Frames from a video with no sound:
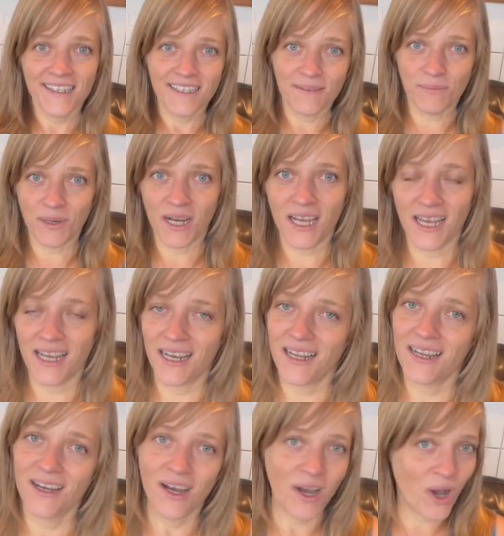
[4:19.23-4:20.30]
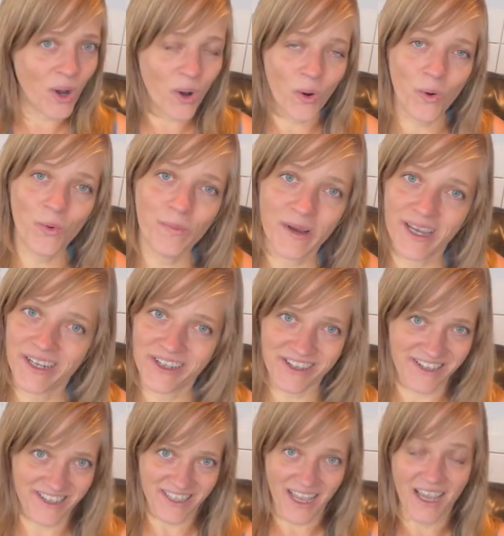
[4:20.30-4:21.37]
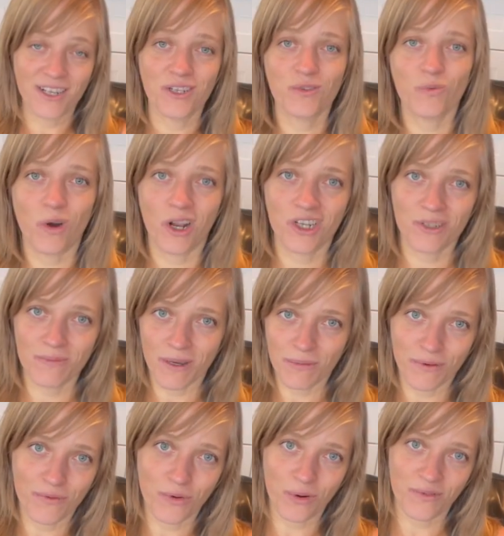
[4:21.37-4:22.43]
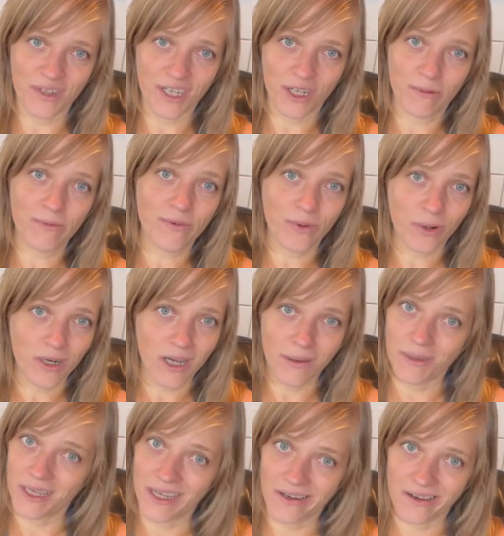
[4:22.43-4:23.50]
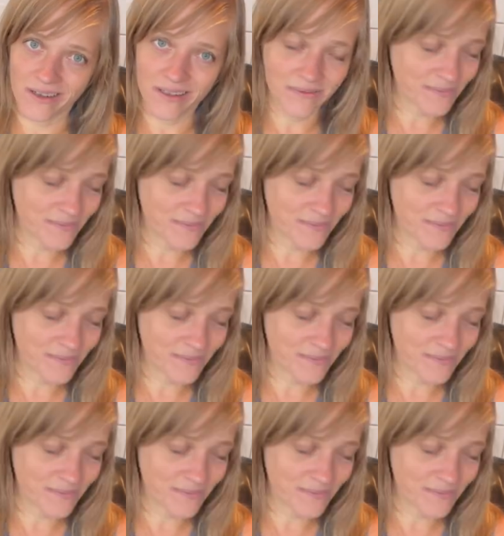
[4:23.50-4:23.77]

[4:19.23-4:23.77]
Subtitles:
but oh my goodness, I just watched my before video before coming here